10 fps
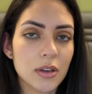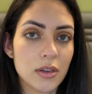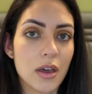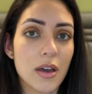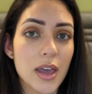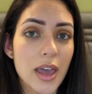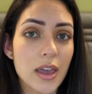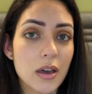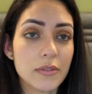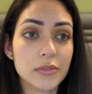yeah, I
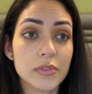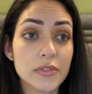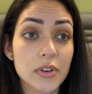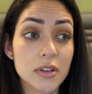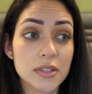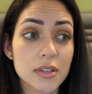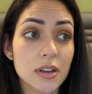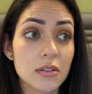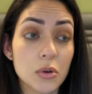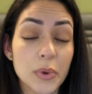hate having reflux
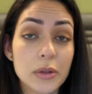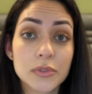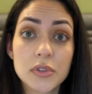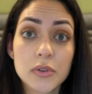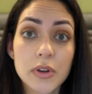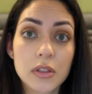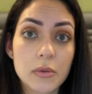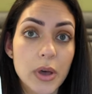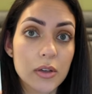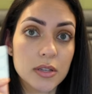and not being able to do anything
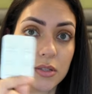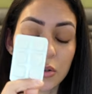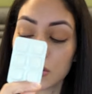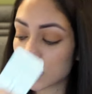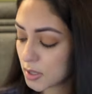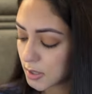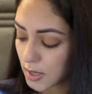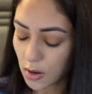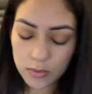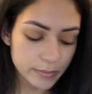about it. So this
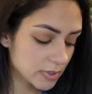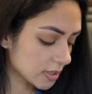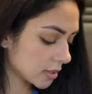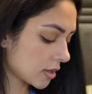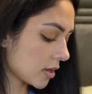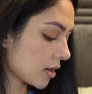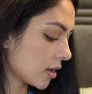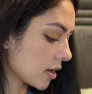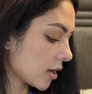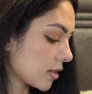helps.
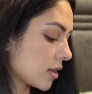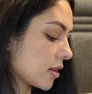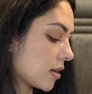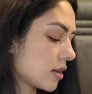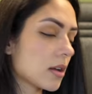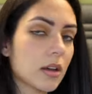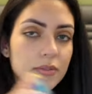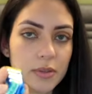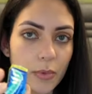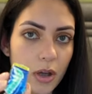And then I have
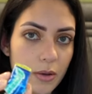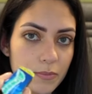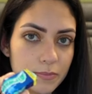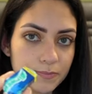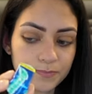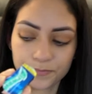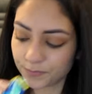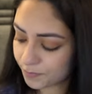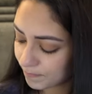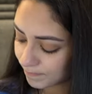some gum.
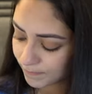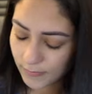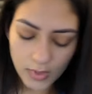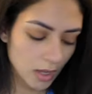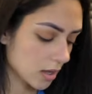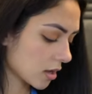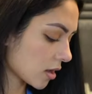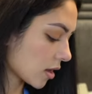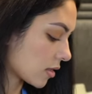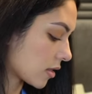
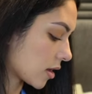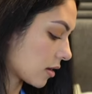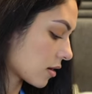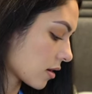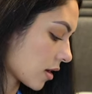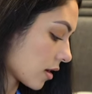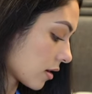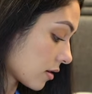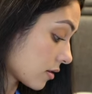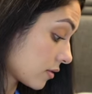And then I
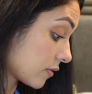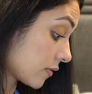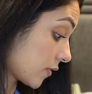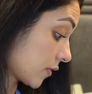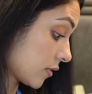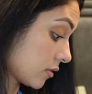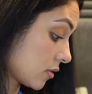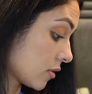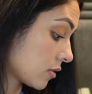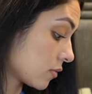have
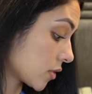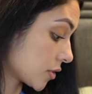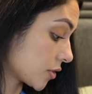1,